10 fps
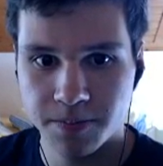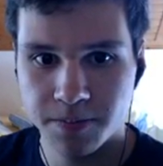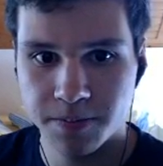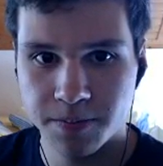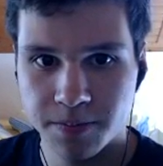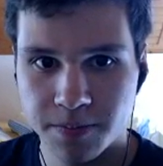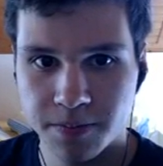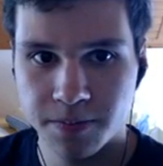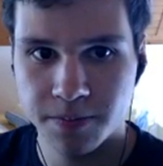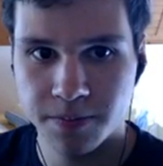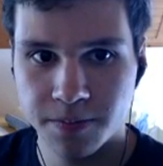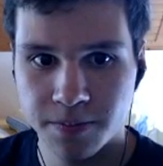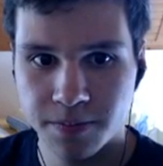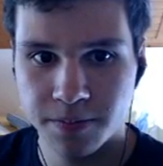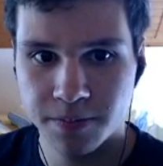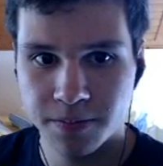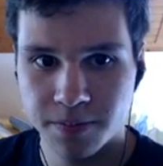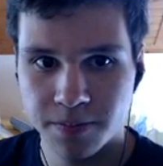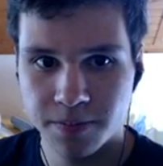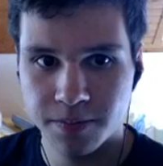(no one is talking)